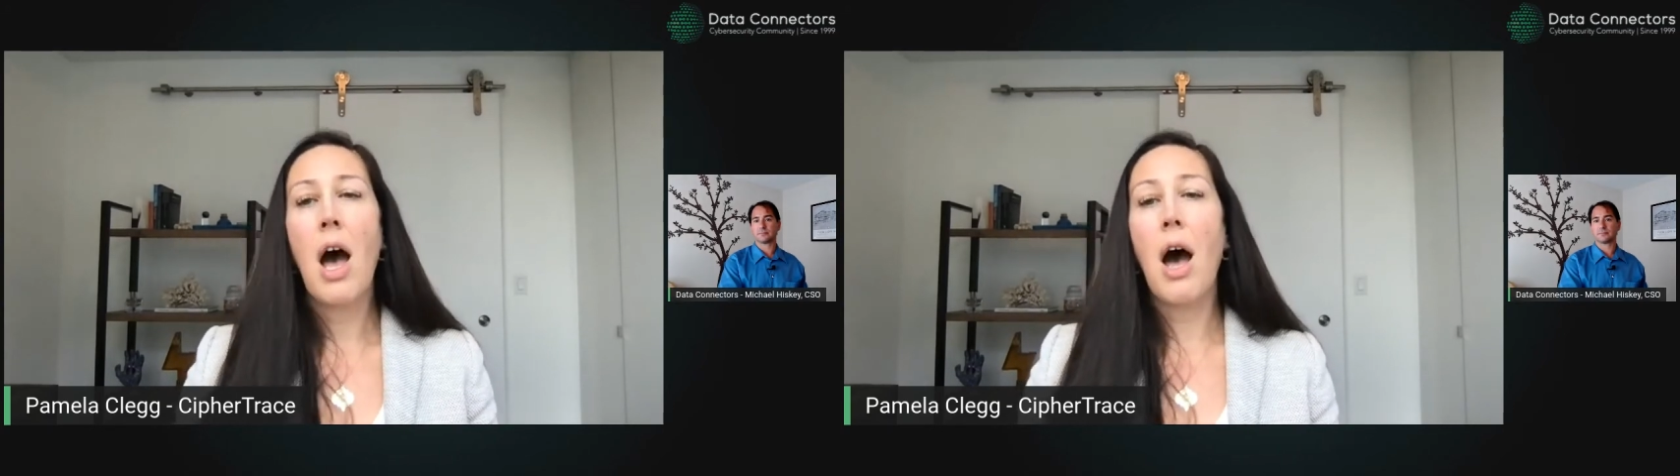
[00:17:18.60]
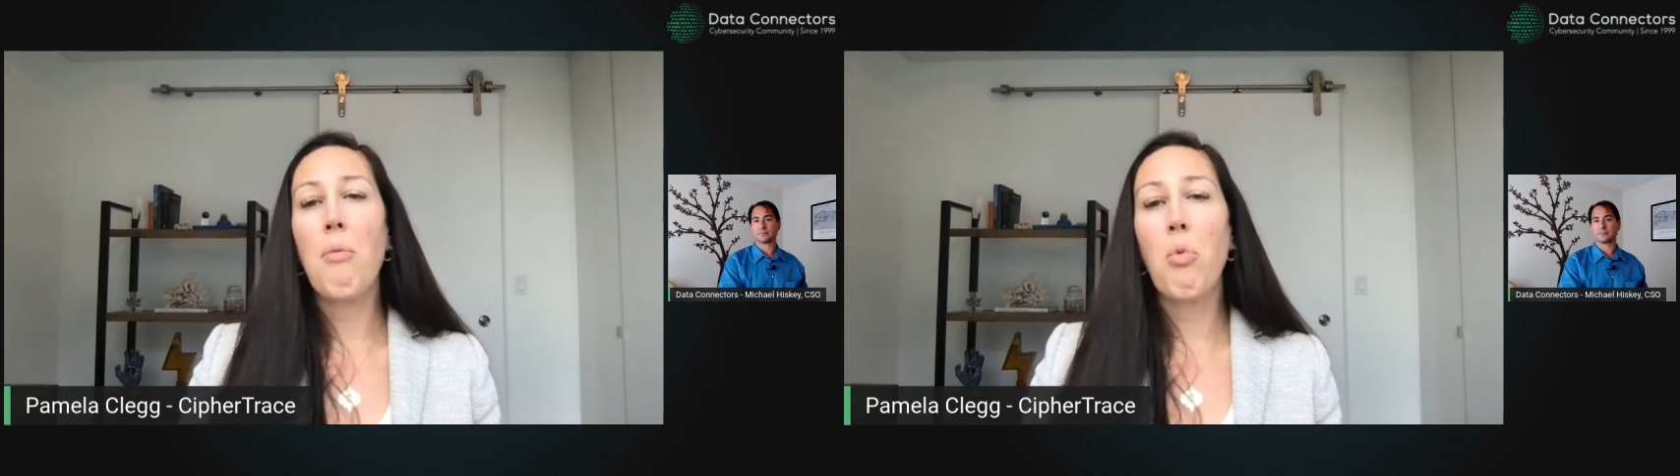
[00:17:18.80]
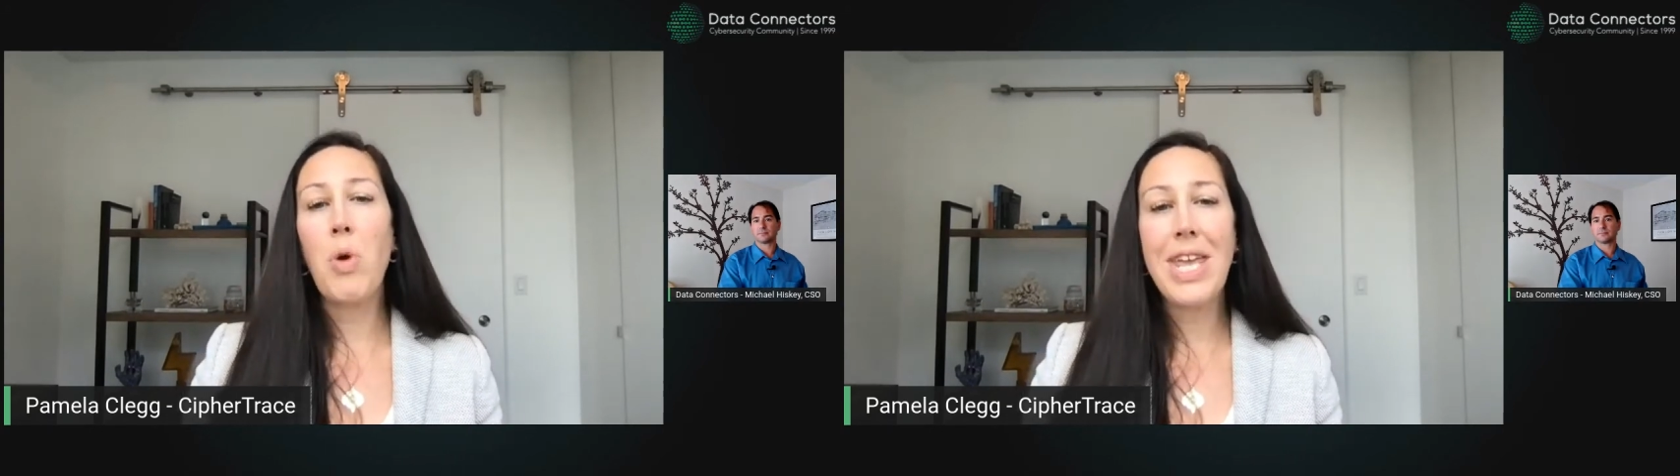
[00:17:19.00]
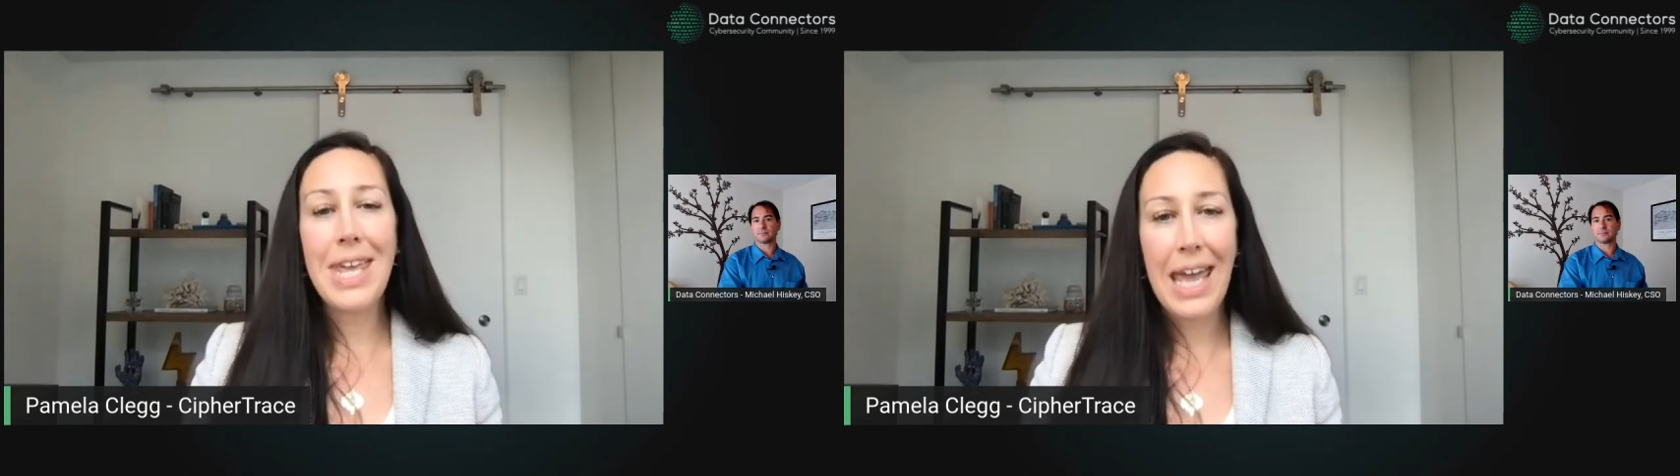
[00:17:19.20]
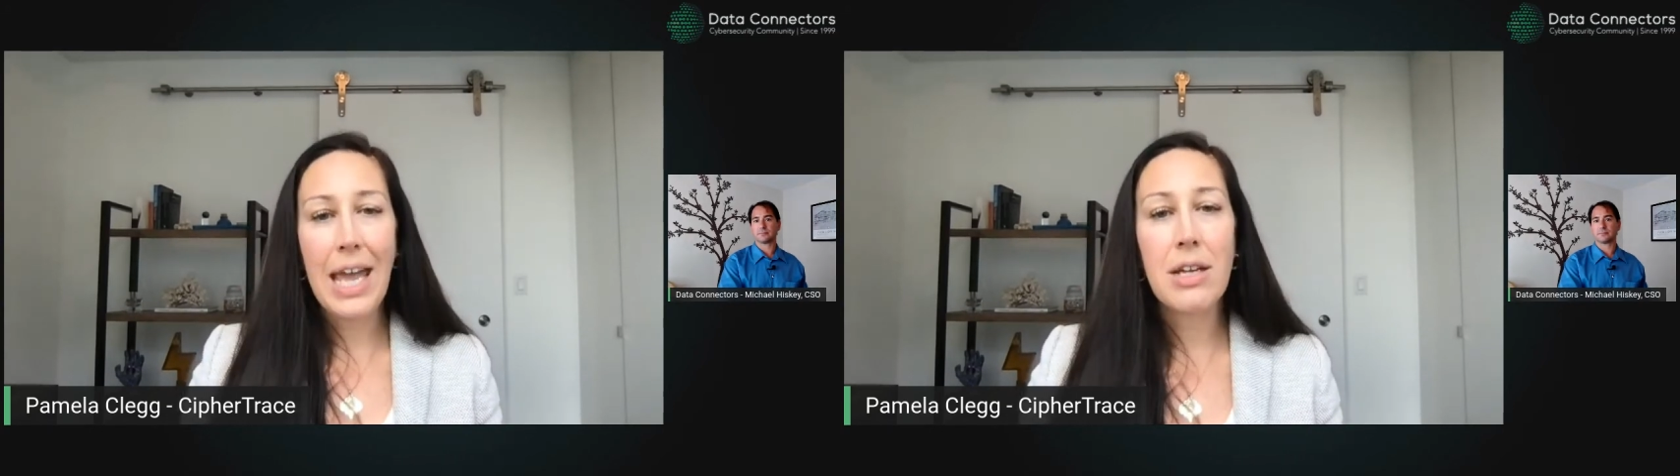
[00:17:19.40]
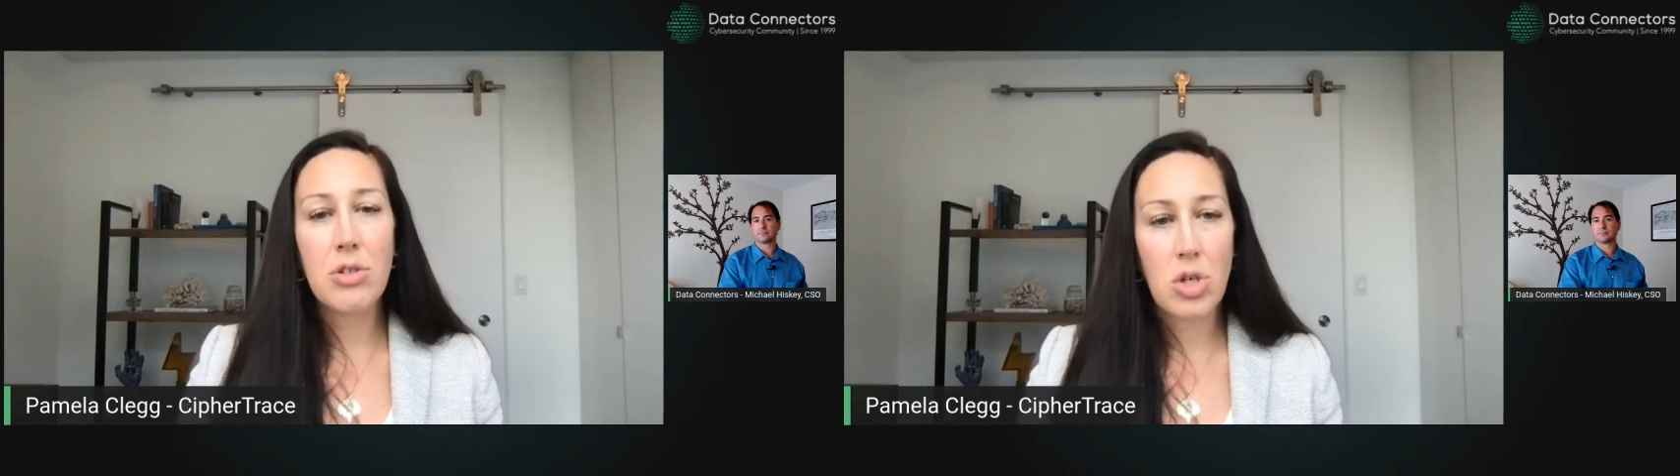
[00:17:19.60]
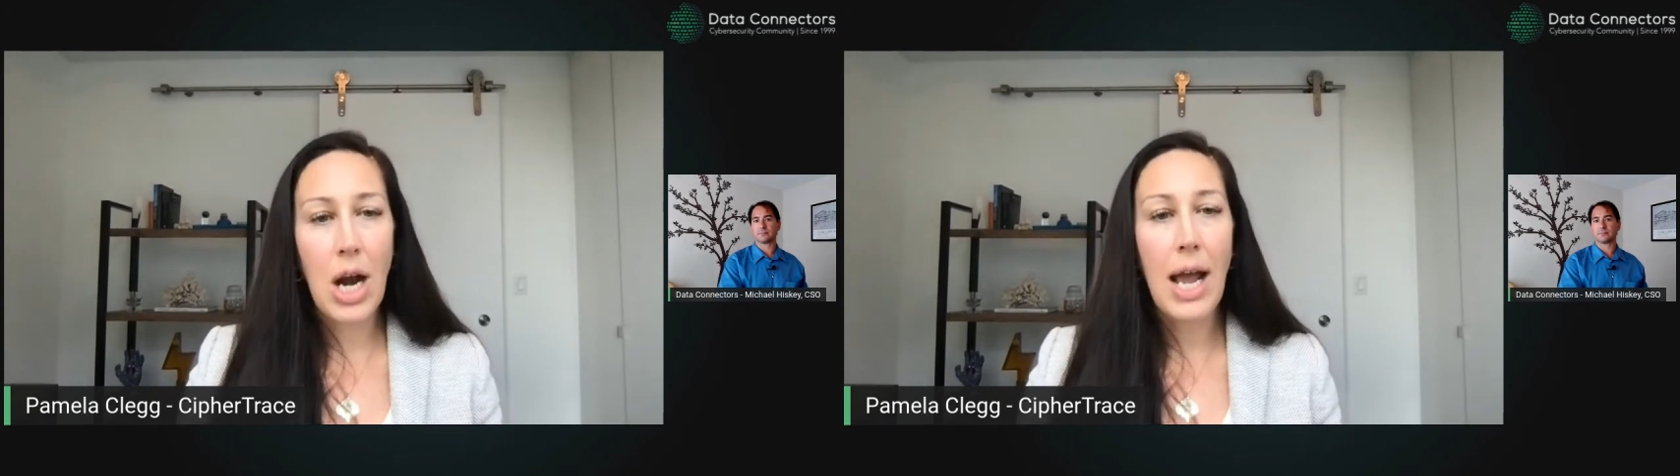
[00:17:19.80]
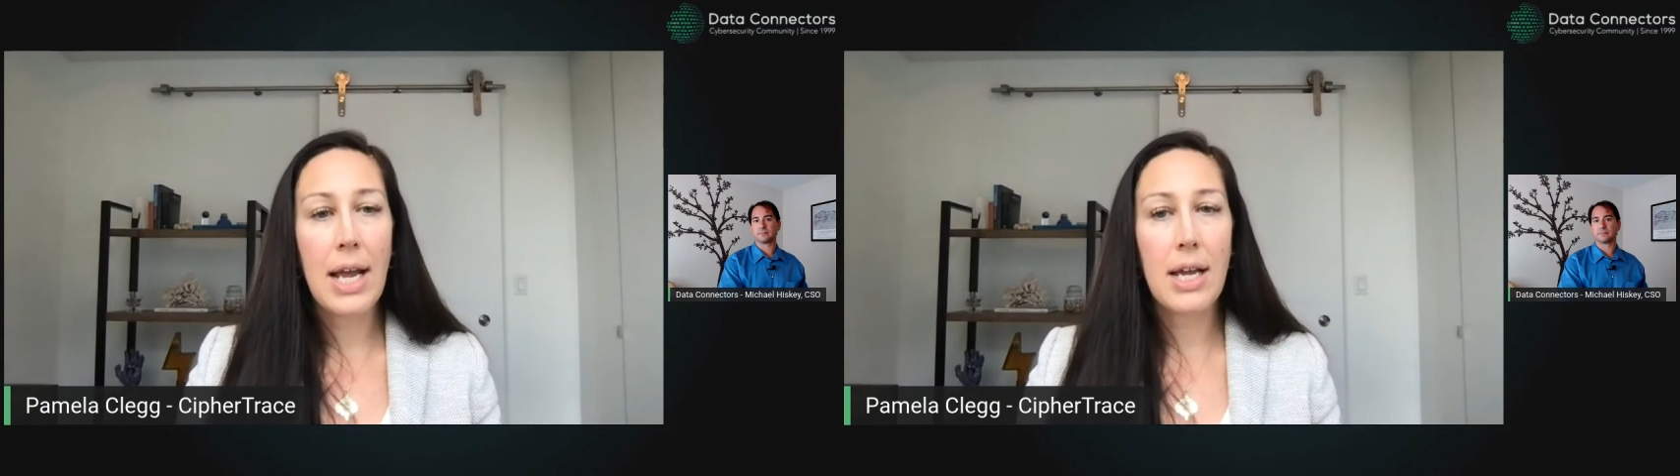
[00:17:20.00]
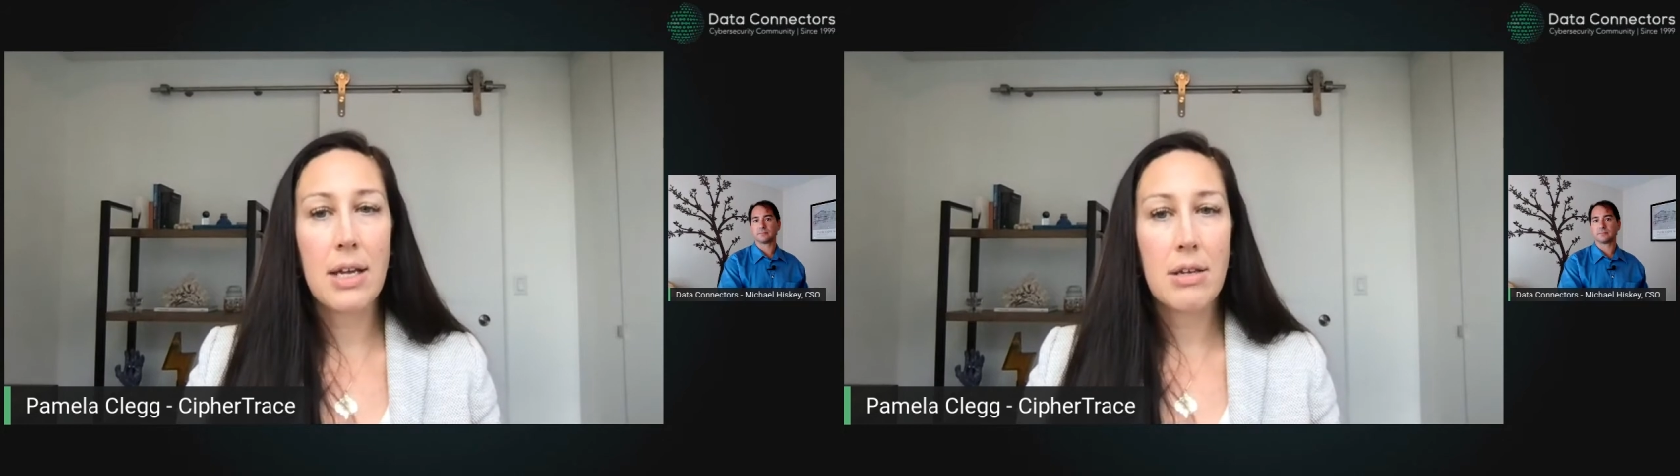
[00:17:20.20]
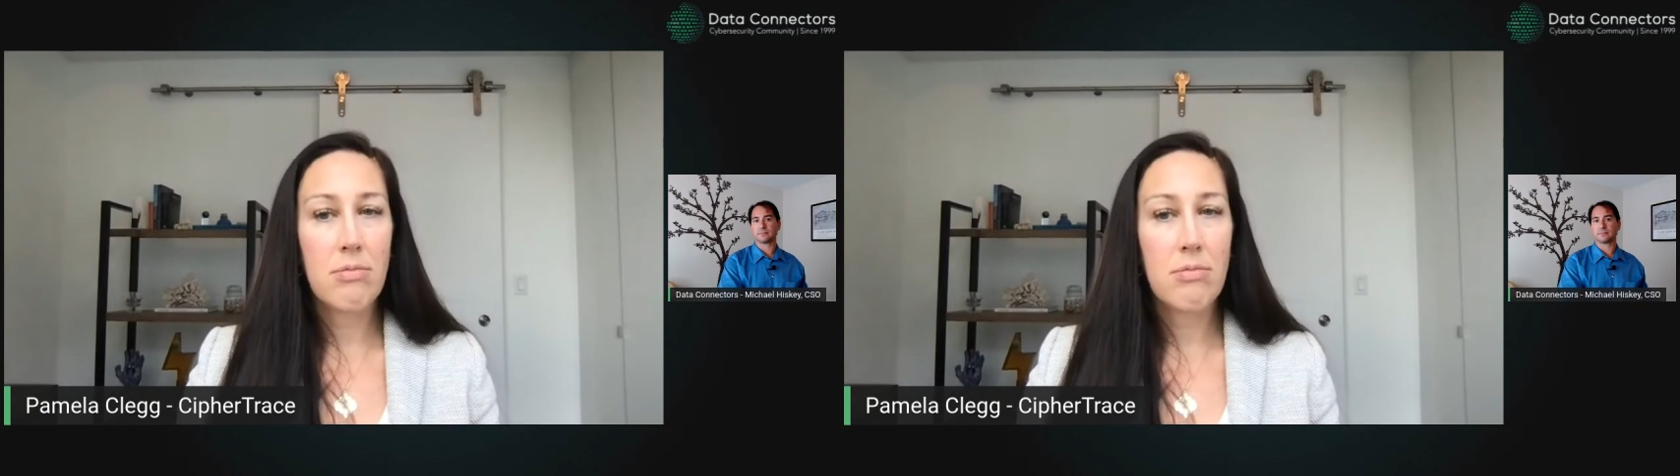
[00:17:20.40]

Um, we can track